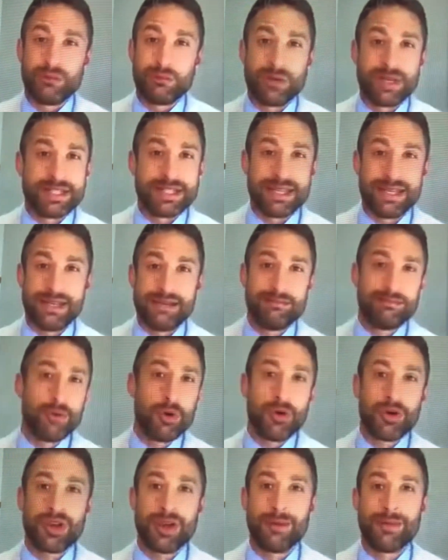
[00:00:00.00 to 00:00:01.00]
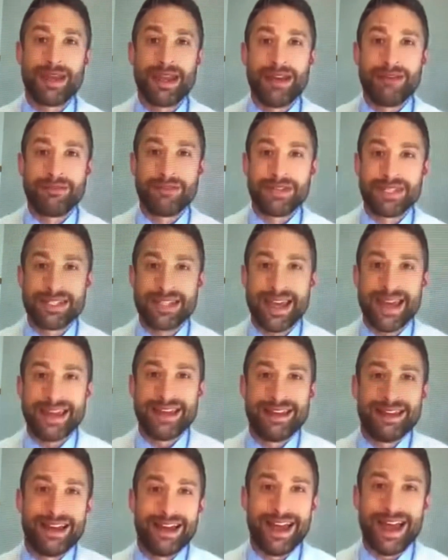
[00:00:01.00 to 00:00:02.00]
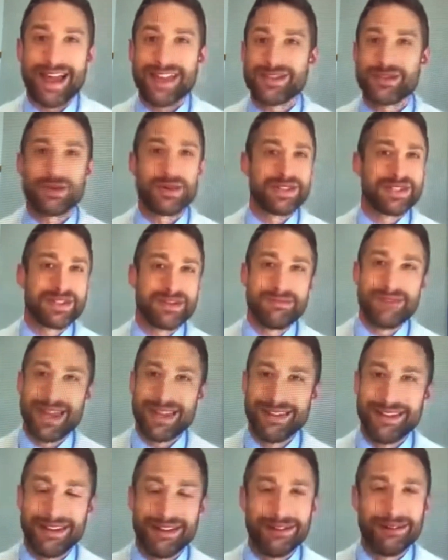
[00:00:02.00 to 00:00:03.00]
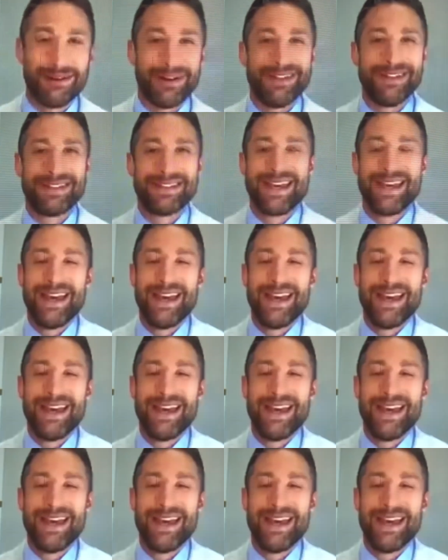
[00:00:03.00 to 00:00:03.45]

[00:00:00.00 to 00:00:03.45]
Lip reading: We see more coming every day, like Antoine Semenyo and